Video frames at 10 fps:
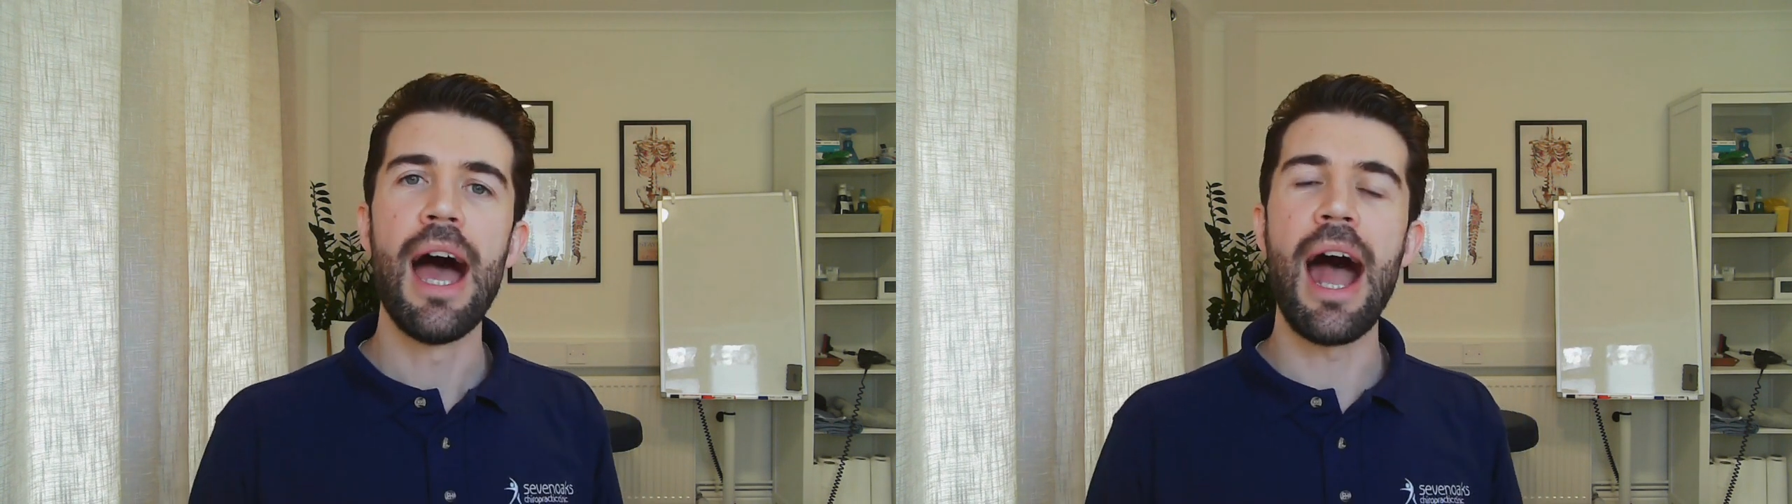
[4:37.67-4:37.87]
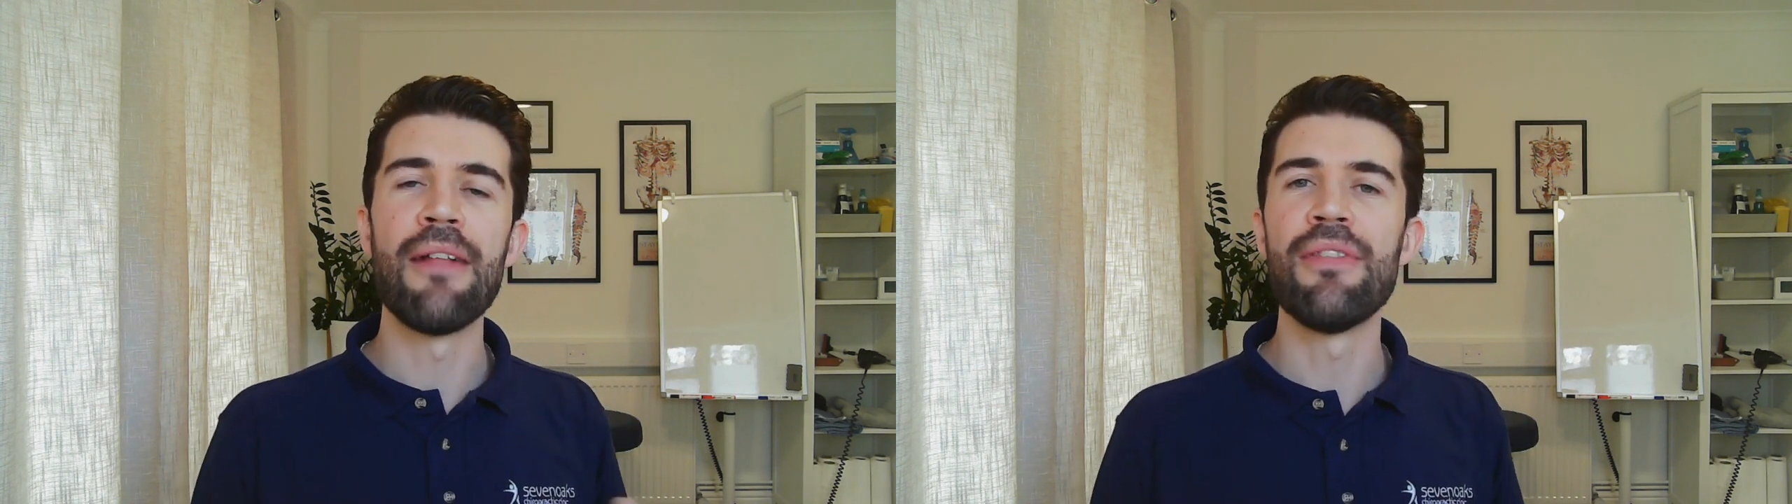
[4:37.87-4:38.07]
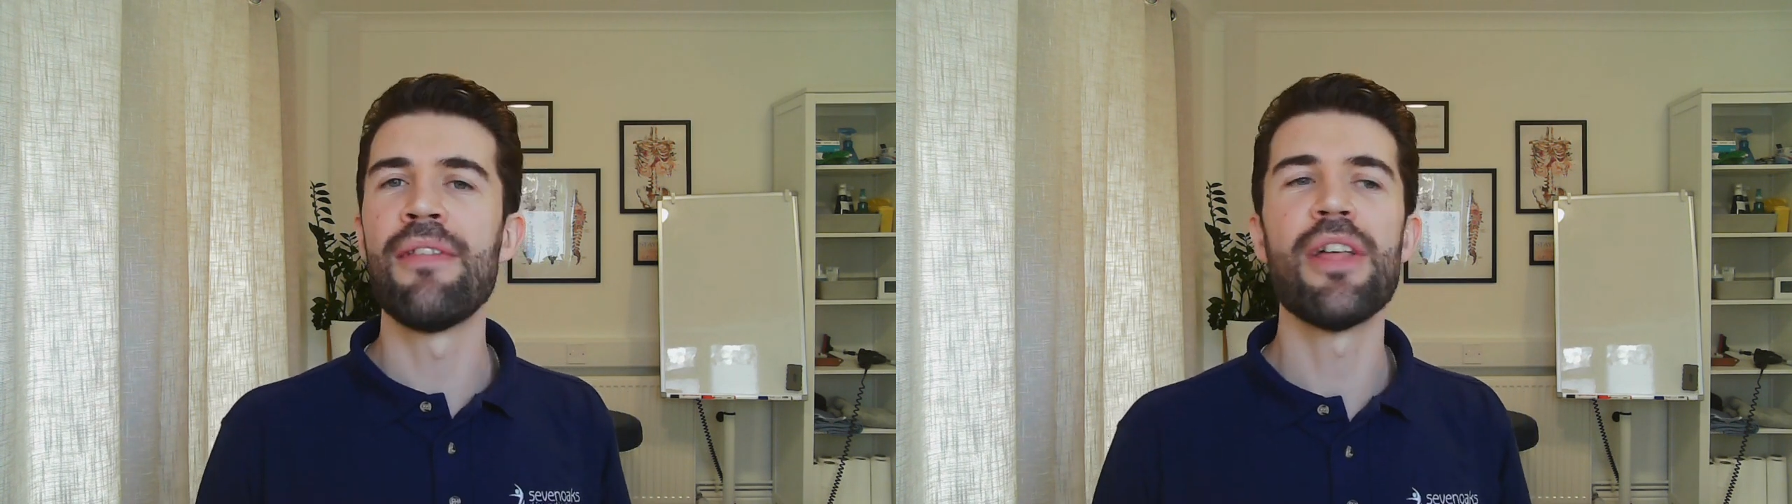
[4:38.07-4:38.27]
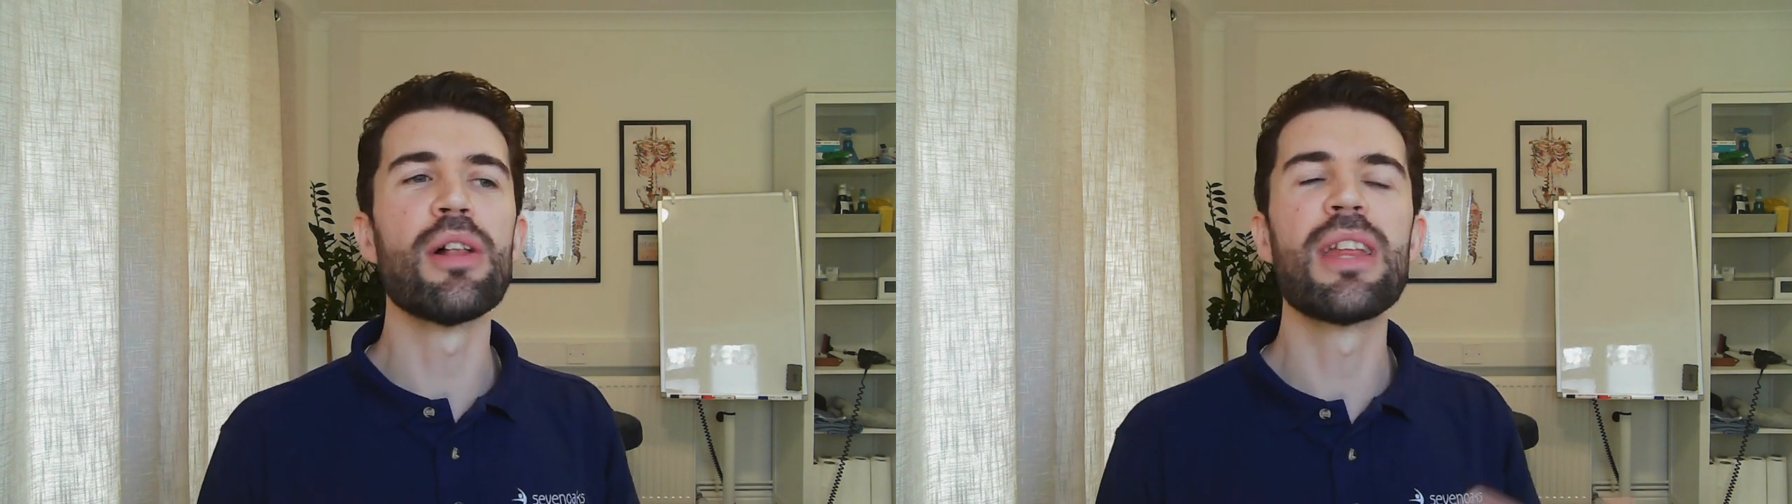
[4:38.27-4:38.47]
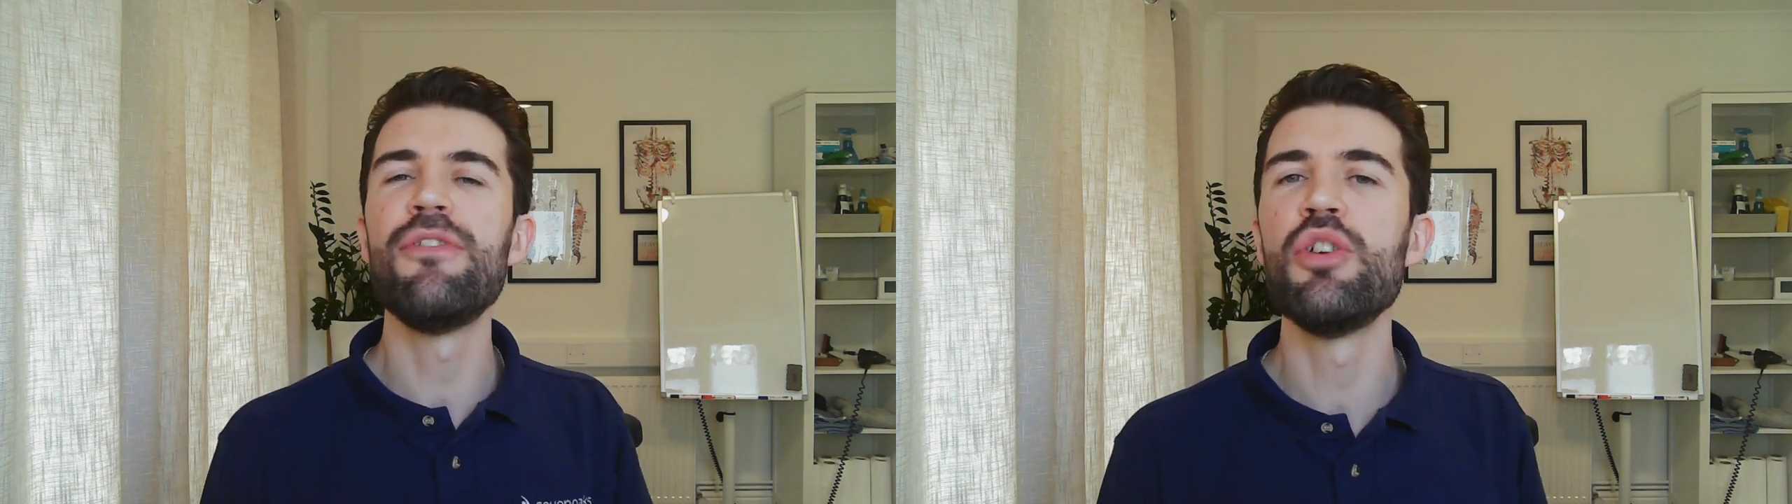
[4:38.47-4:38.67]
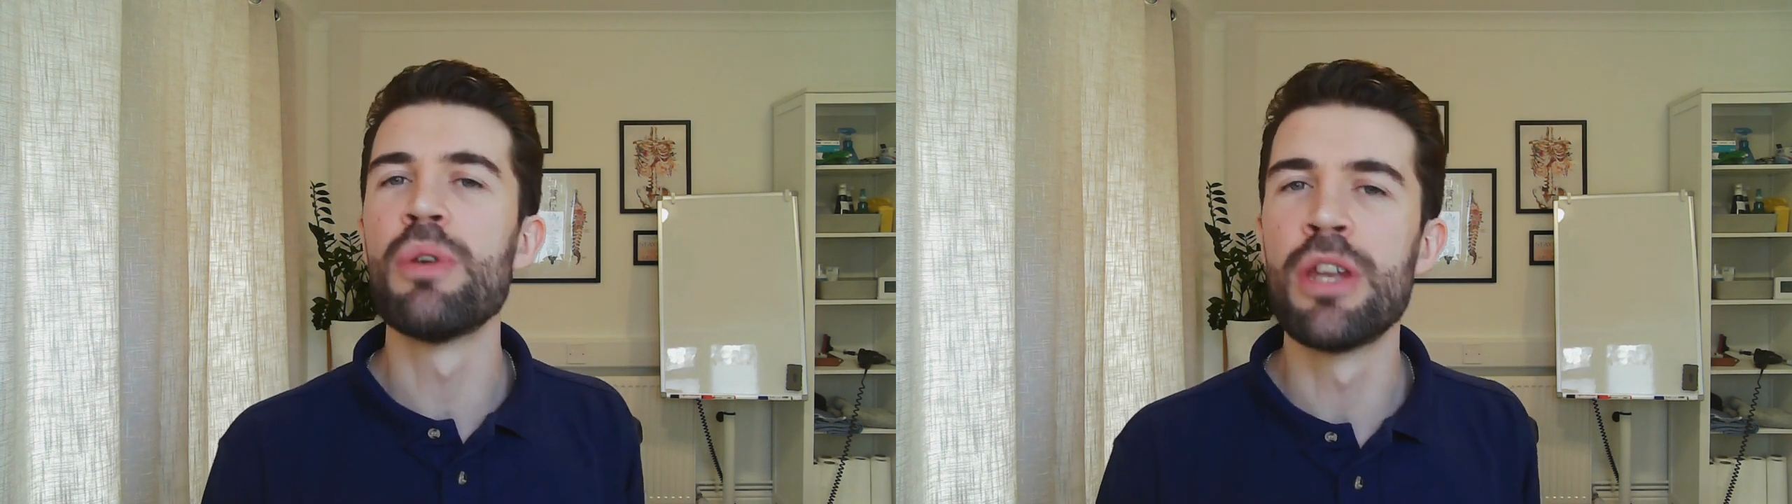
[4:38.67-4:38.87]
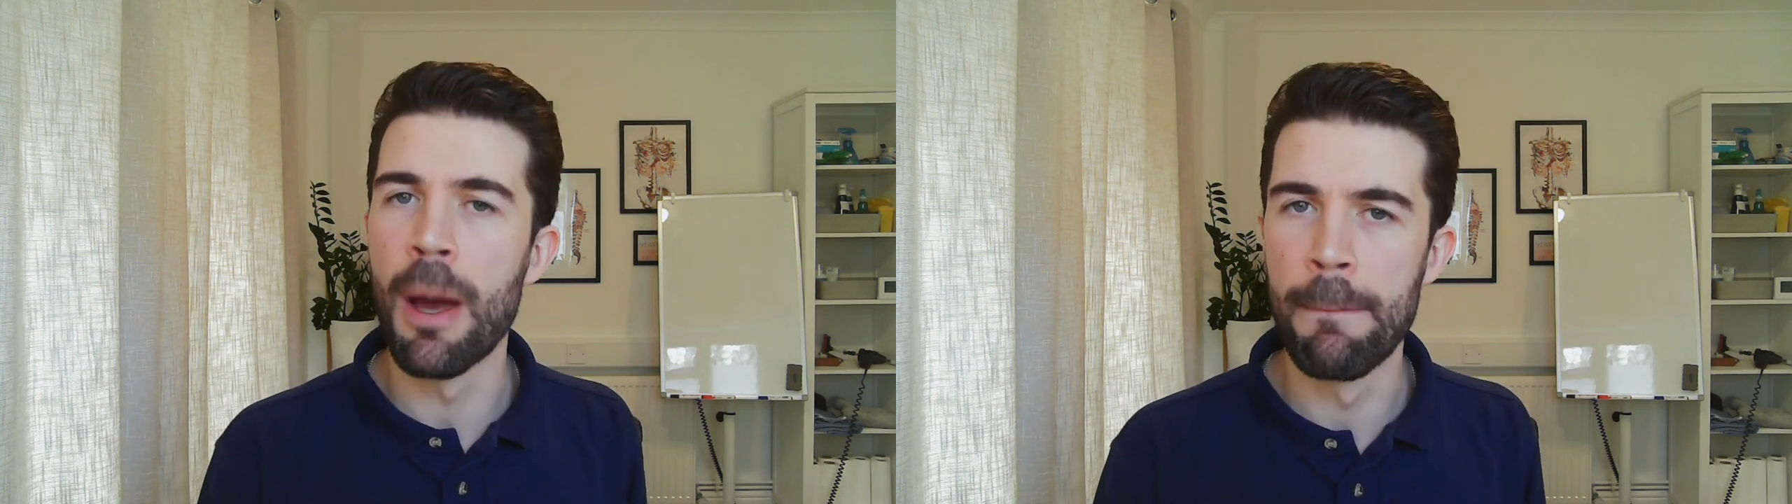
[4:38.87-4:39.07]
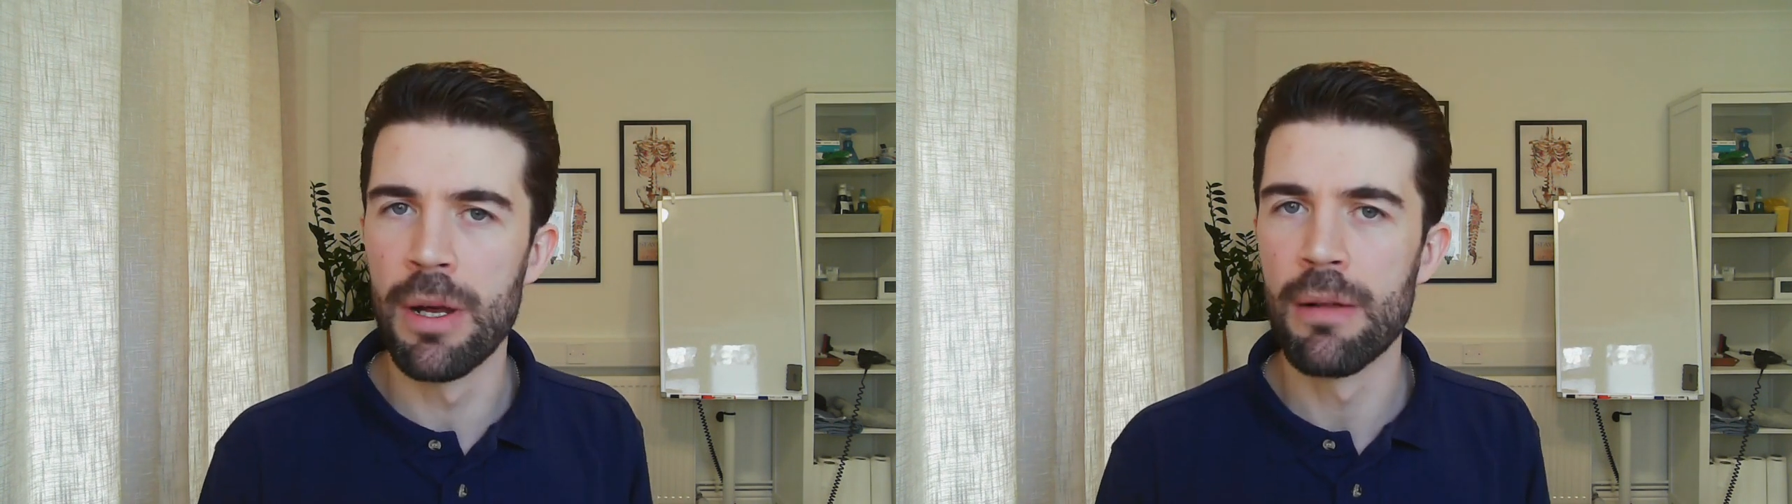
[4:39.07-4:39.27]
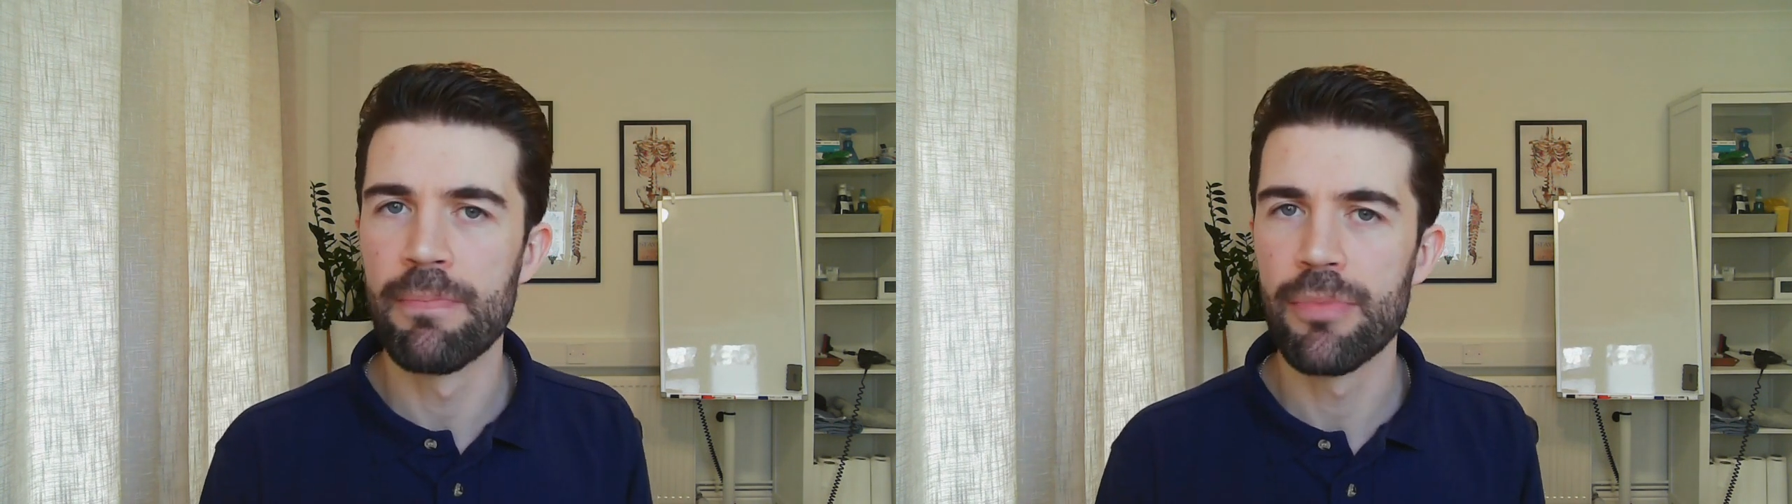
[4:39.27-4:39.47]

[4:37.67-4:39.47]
And then they'll give you a number.